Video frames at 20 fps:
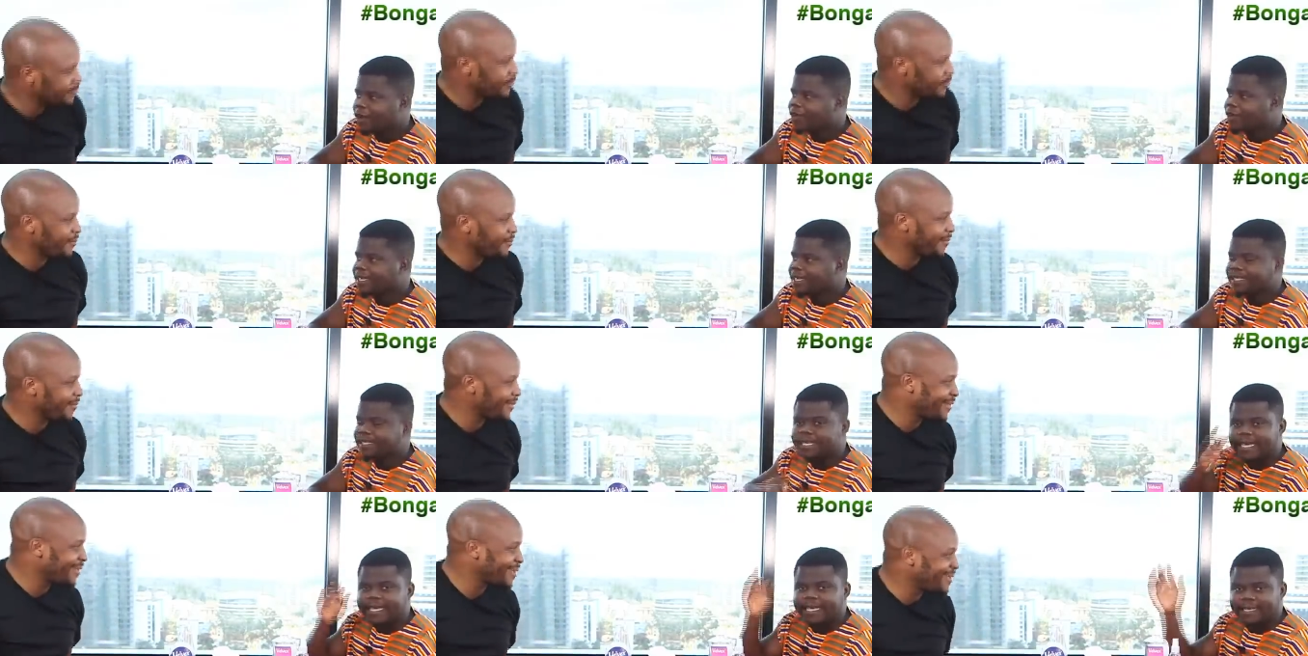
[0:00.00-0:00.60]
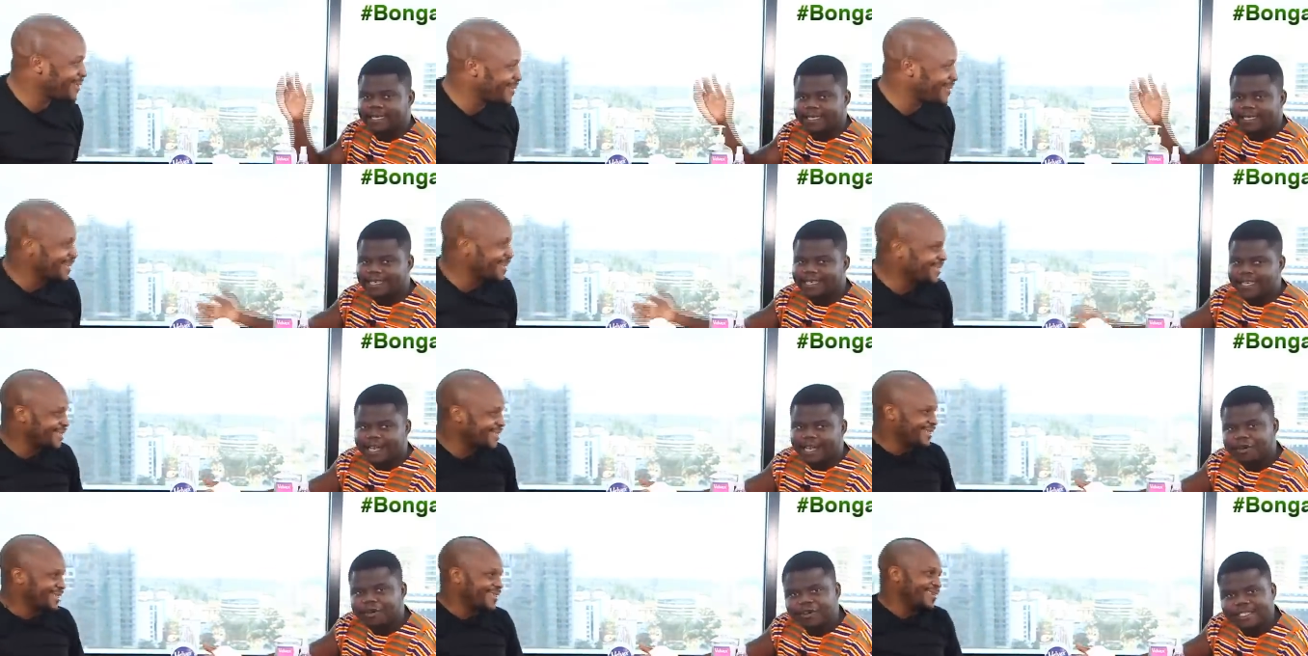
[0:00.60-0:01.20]
Speaker 1: I want to say
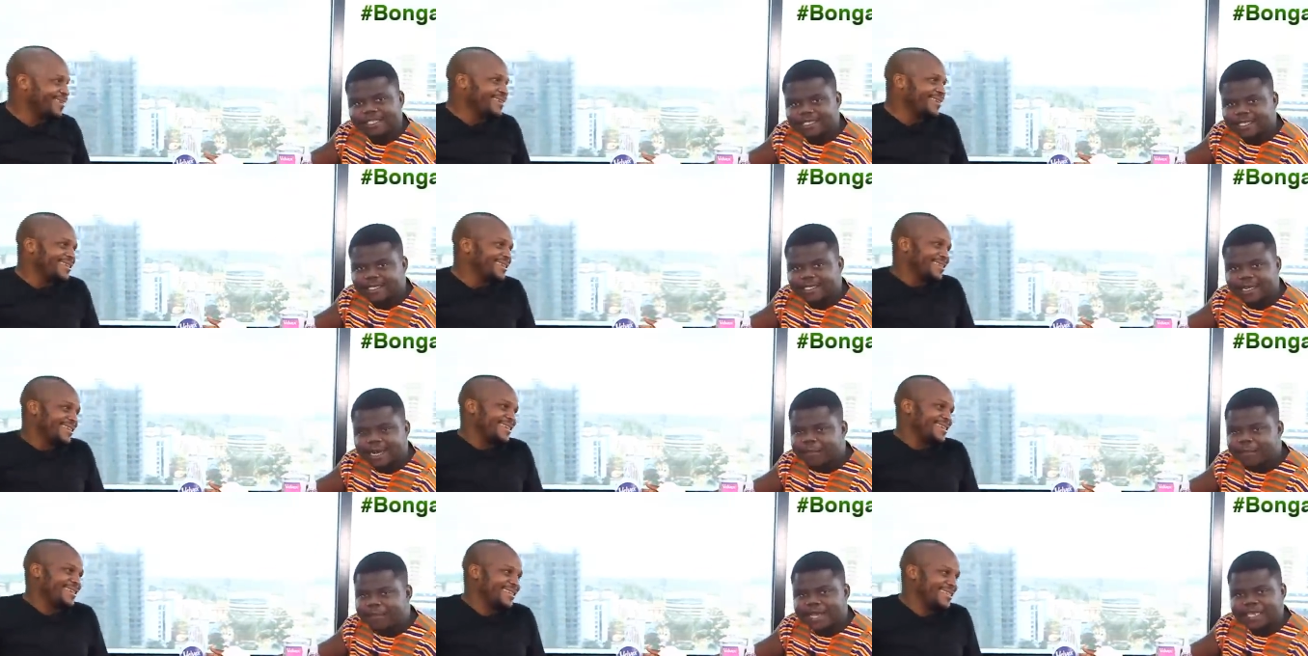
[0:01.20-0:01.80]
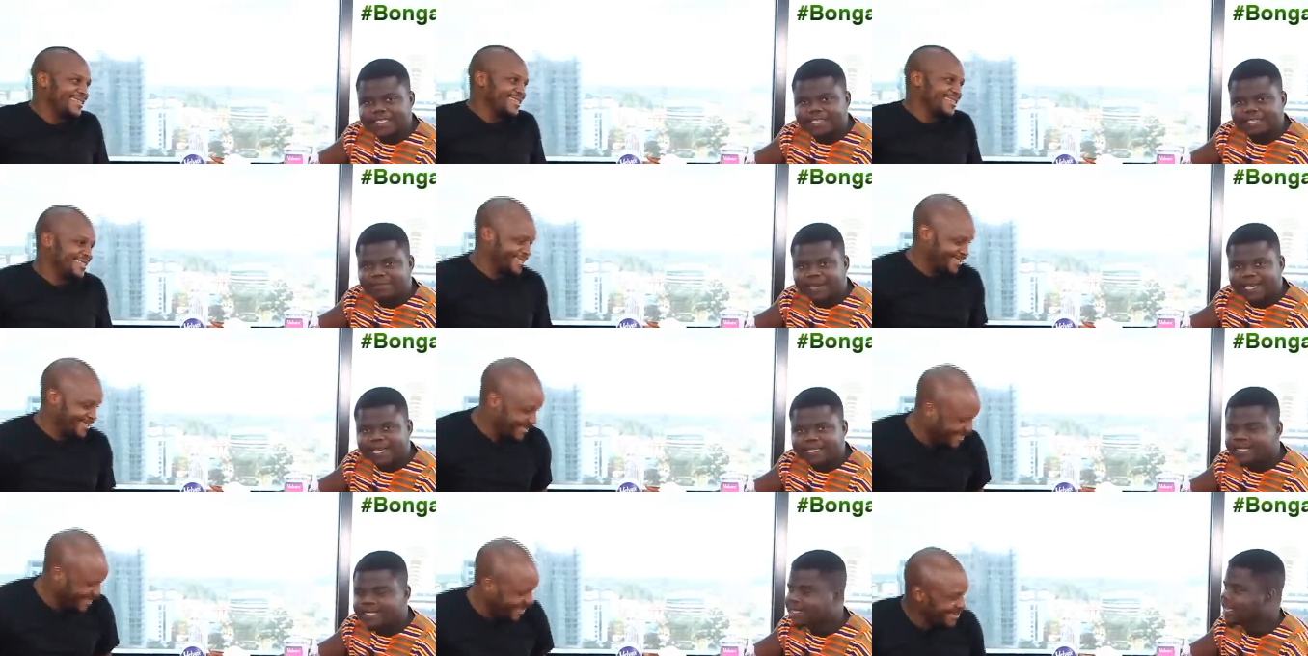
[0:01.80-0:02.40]
Jalango is just an amazing
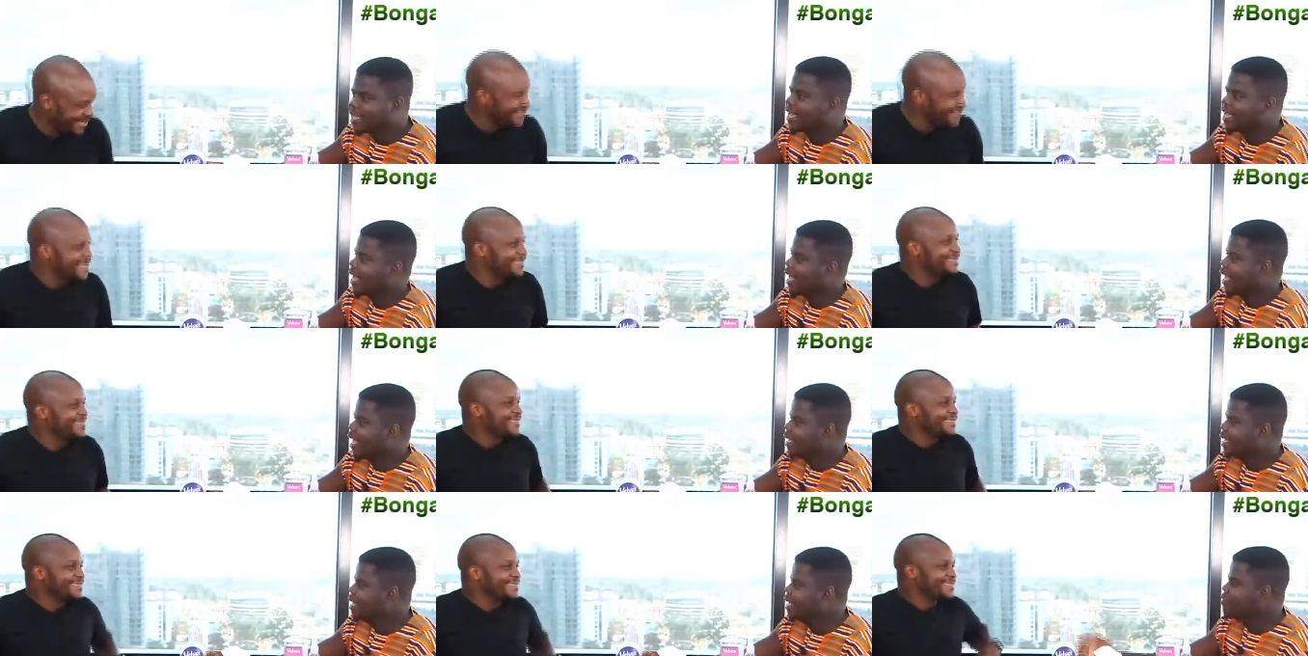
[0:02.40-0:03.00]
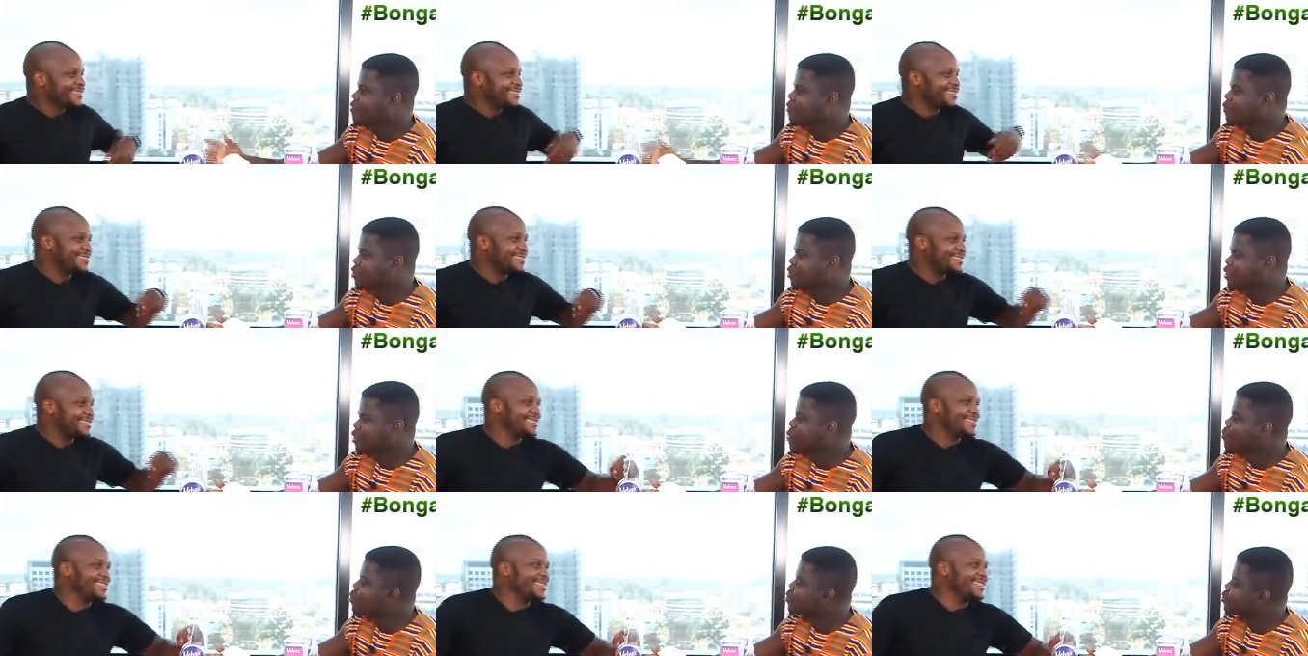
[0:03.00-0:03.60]
person. And uh, from
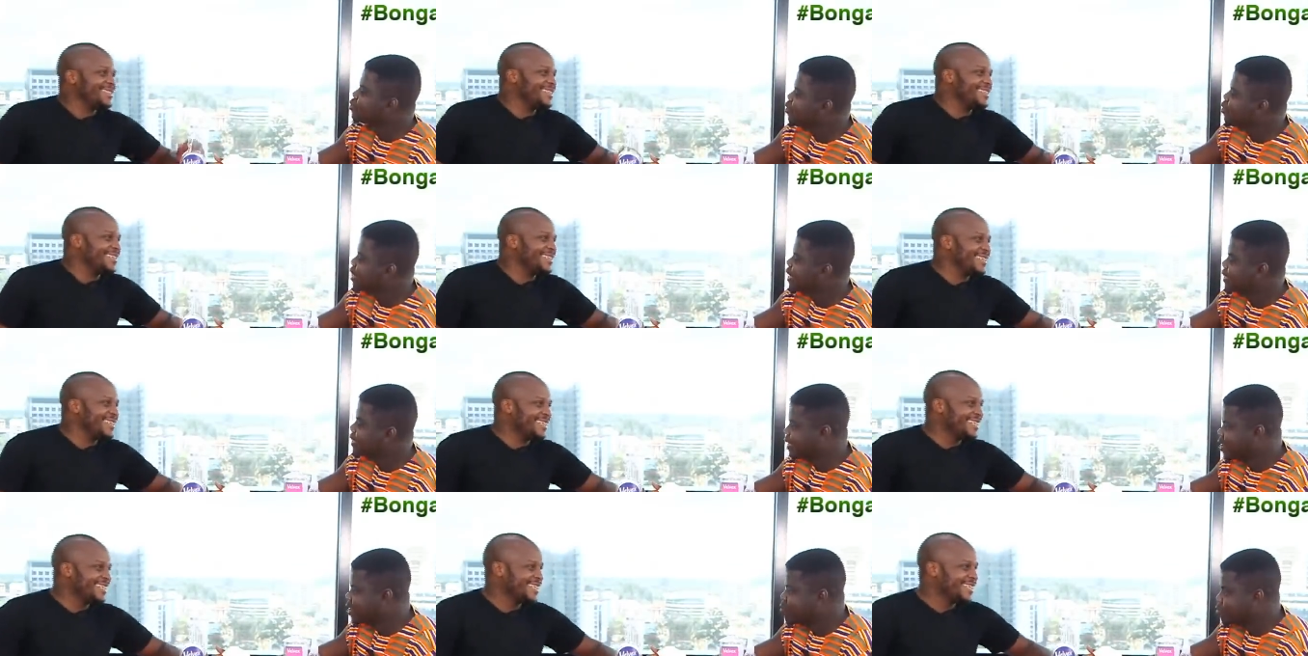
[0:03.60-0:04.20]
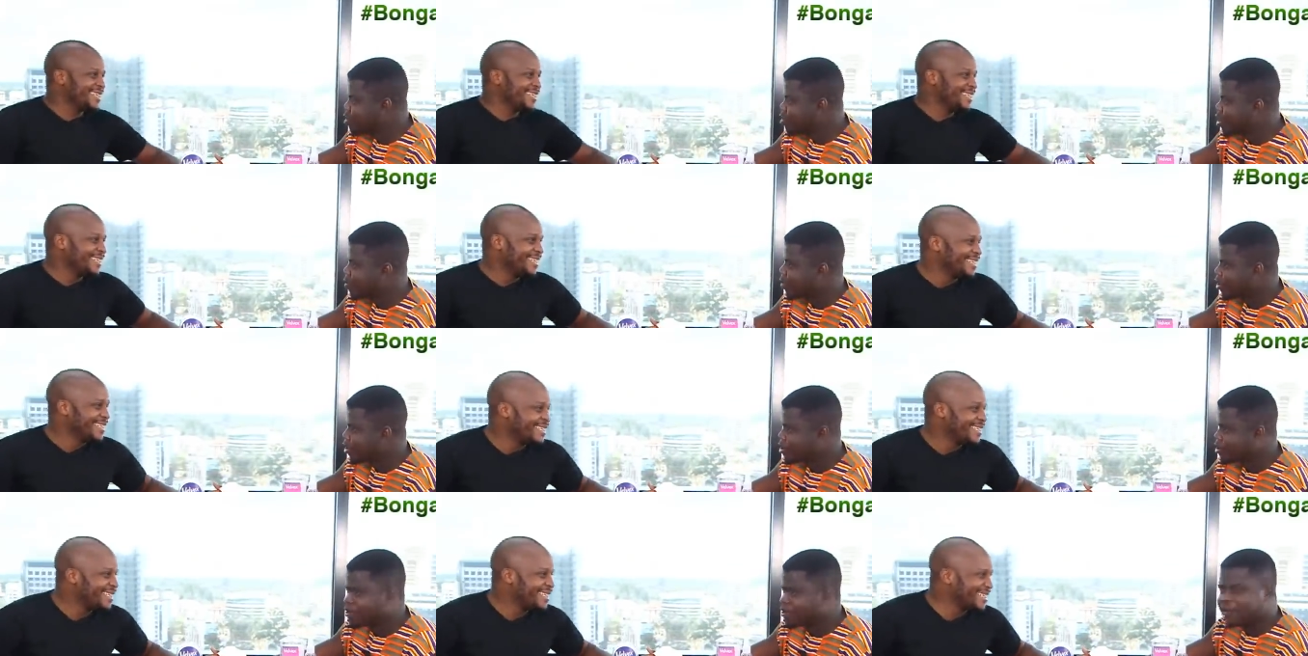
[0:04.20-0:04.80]
today, I'm also going to check more
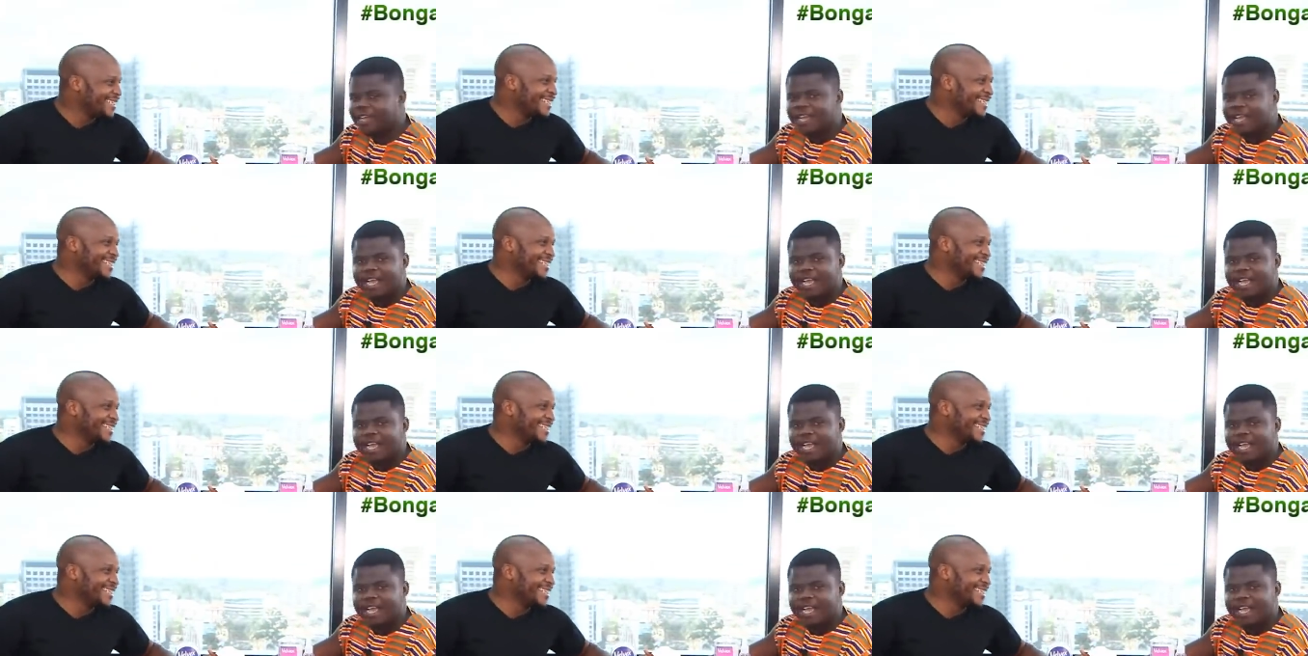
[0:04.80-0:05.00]
about you